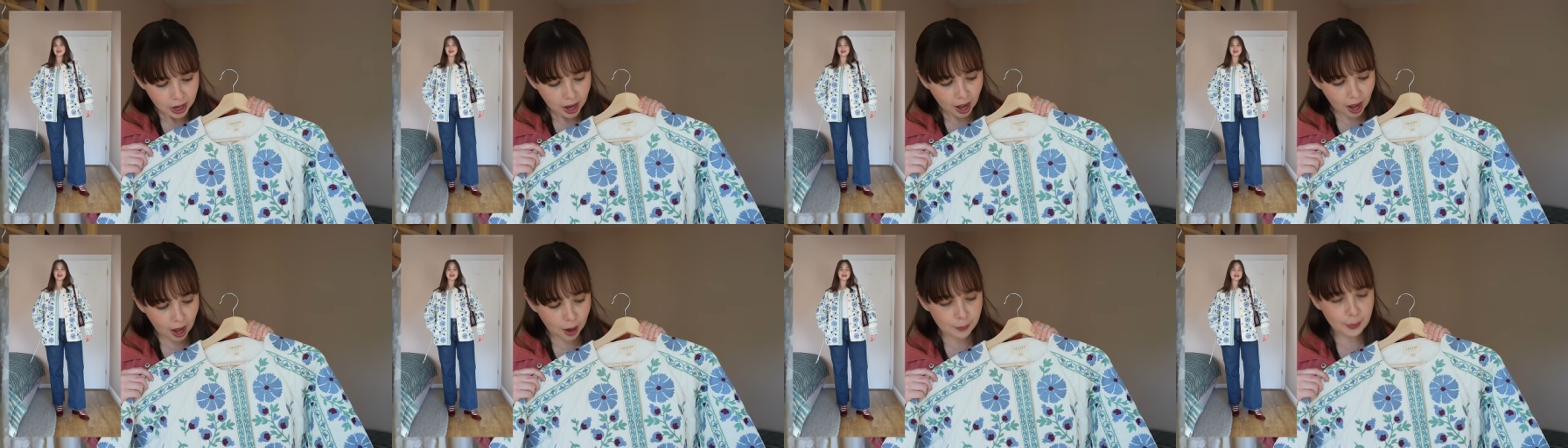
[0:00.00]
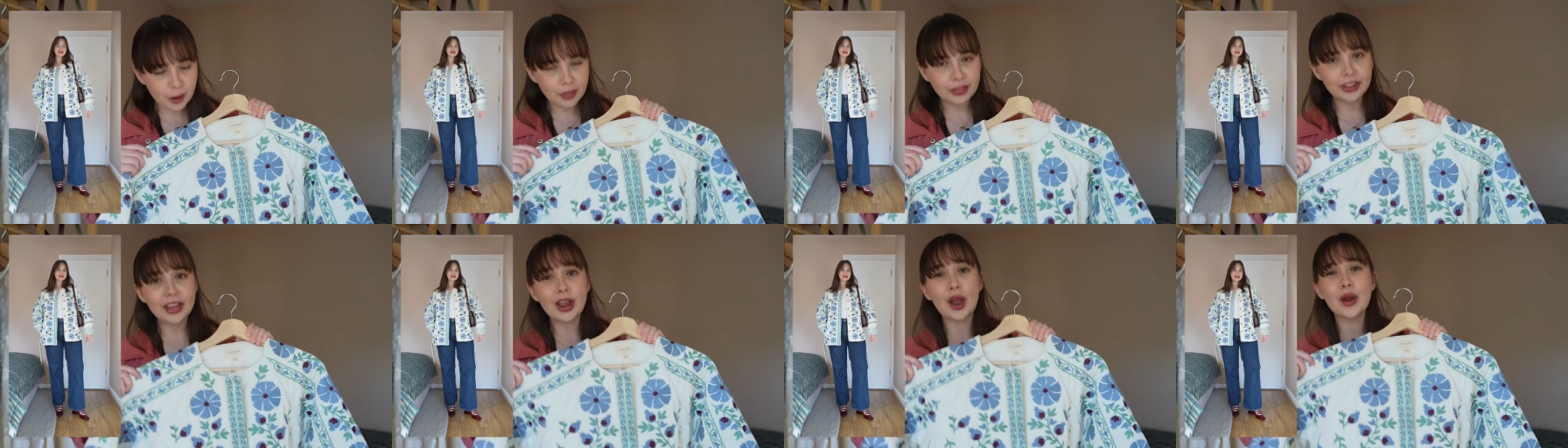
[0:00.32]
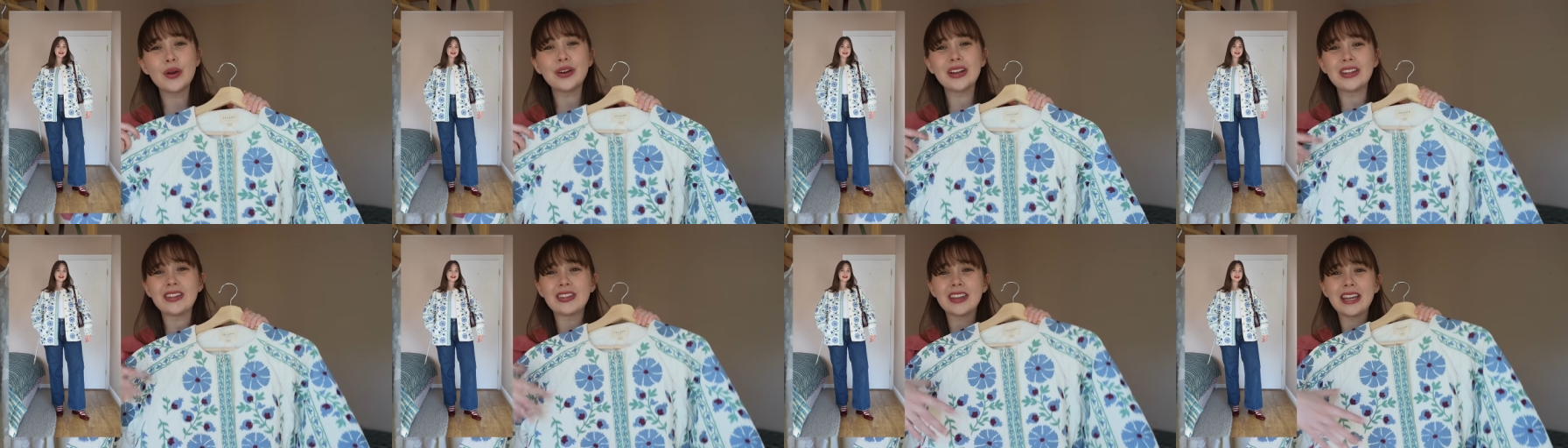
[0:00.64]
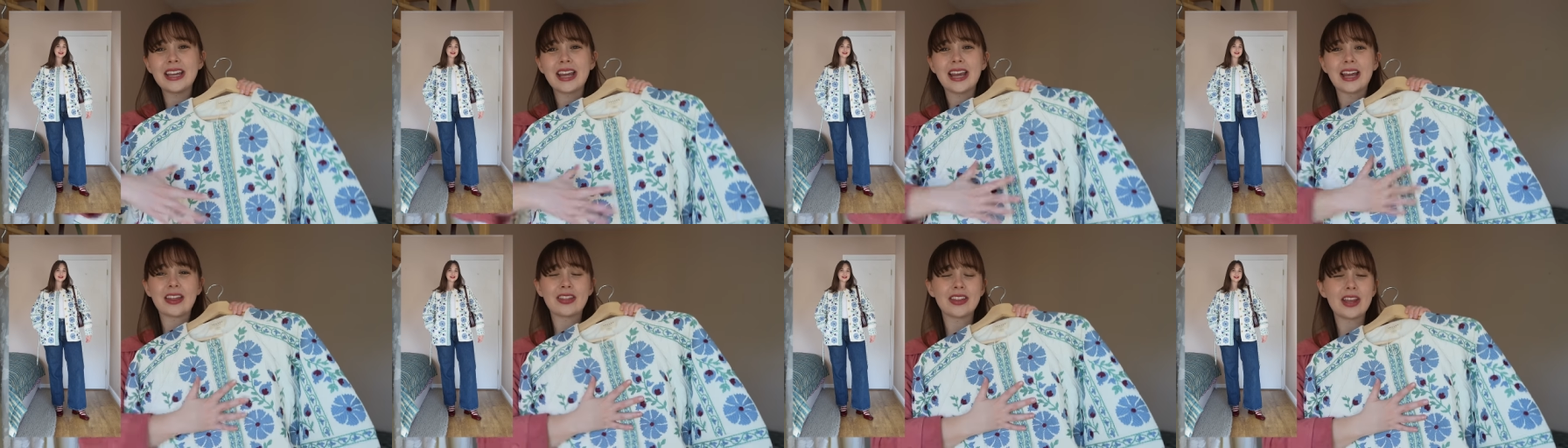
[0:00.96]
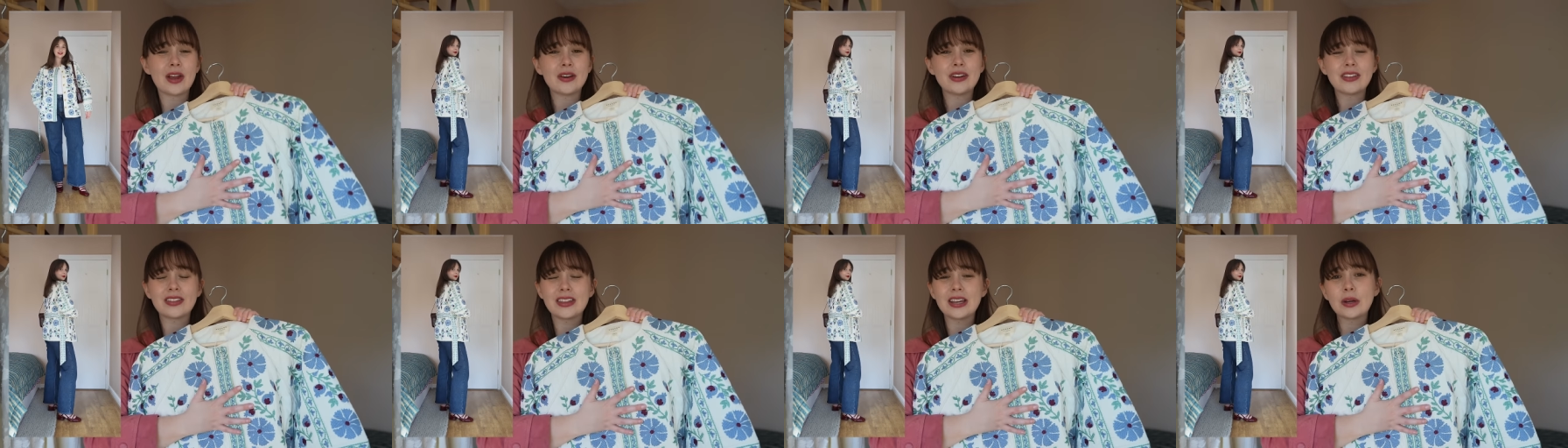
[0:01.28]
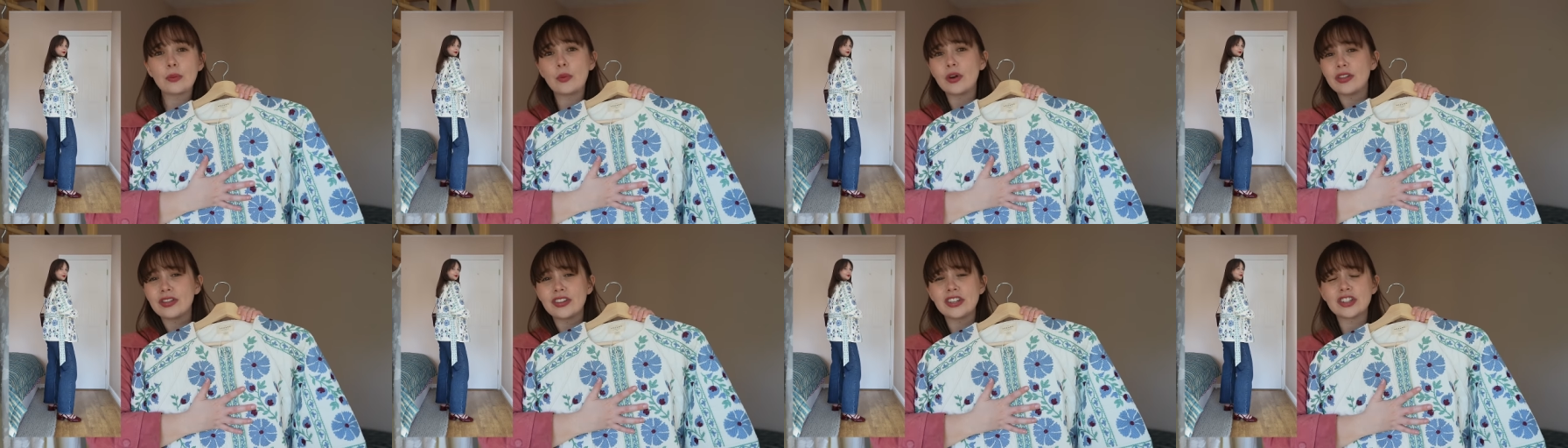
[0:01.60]
Um, the only thing, the only
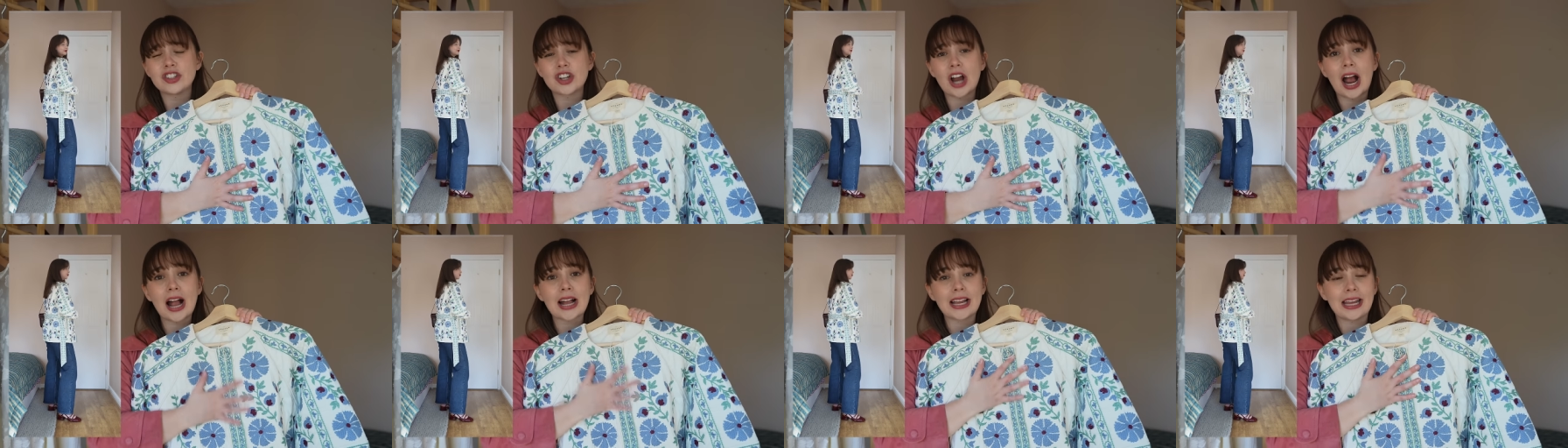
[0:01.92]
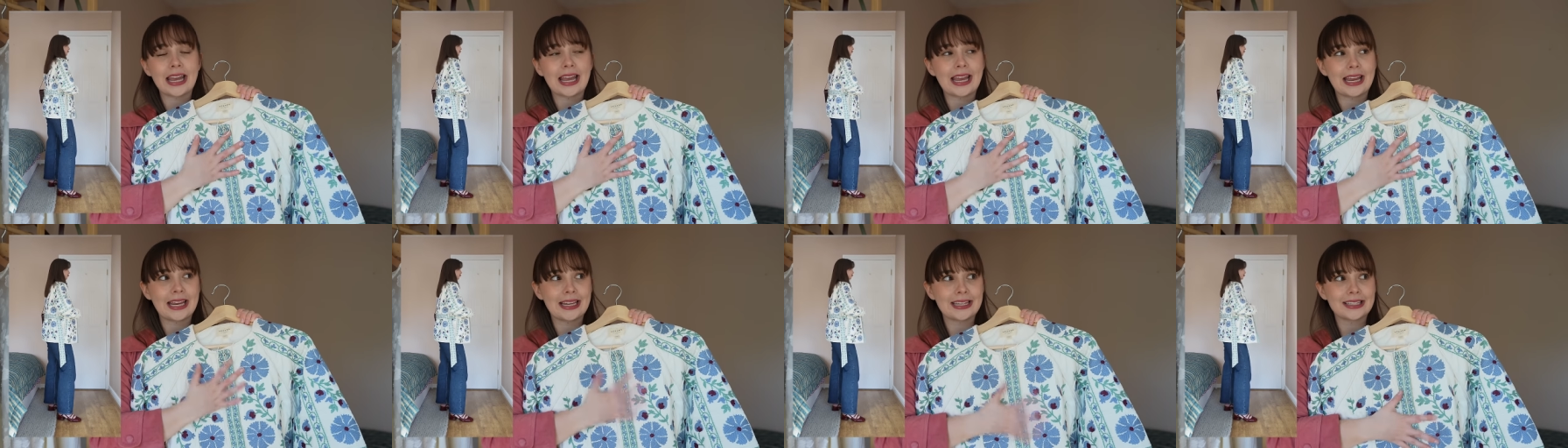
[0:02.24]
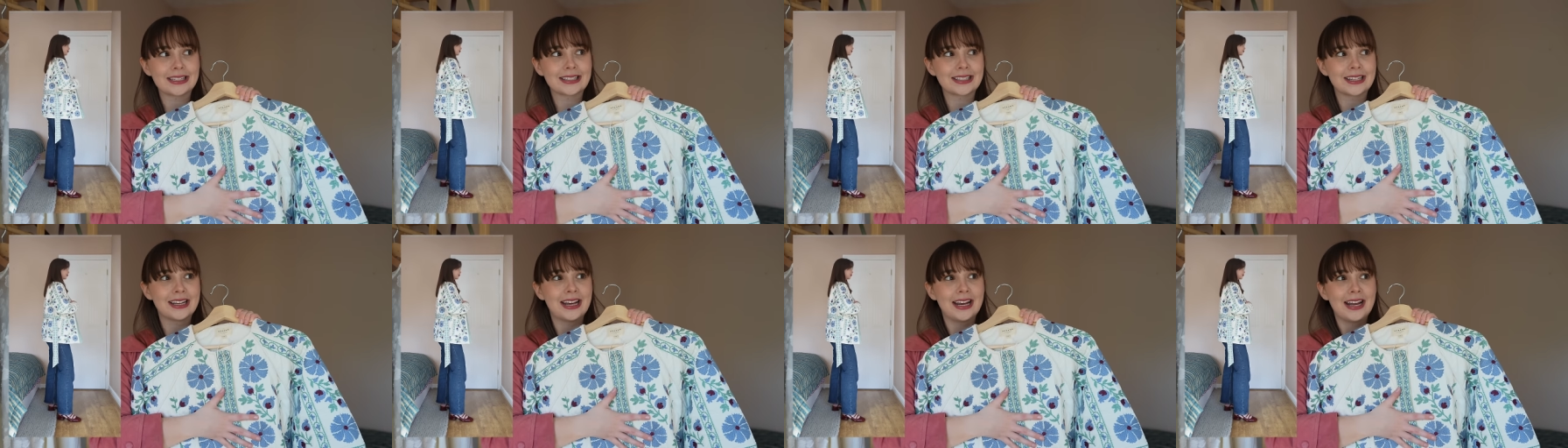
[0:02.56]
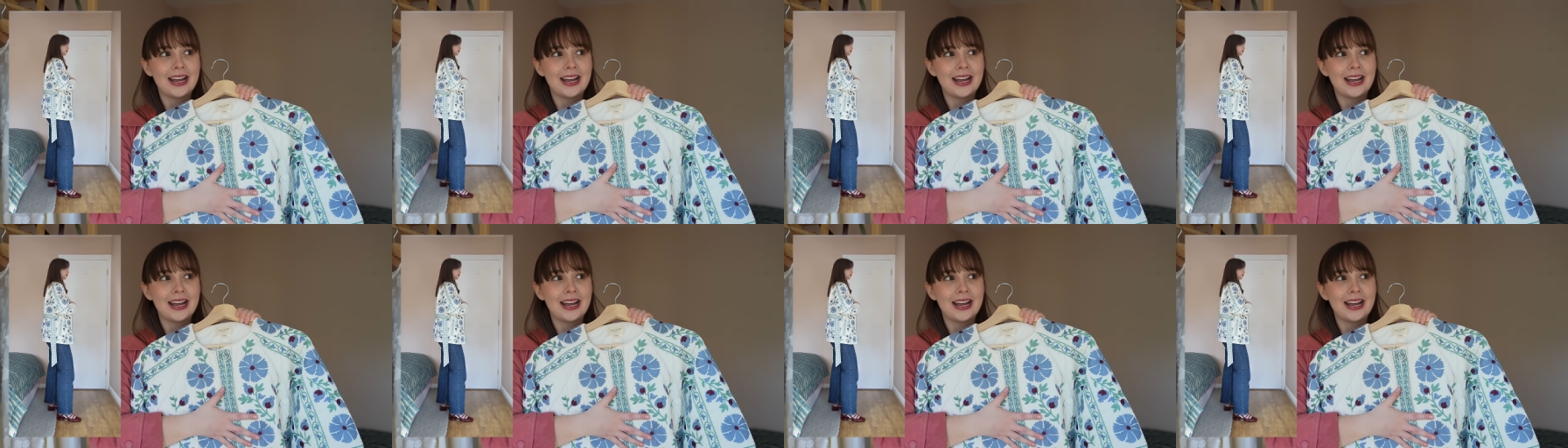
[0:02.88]
thing with this jacket is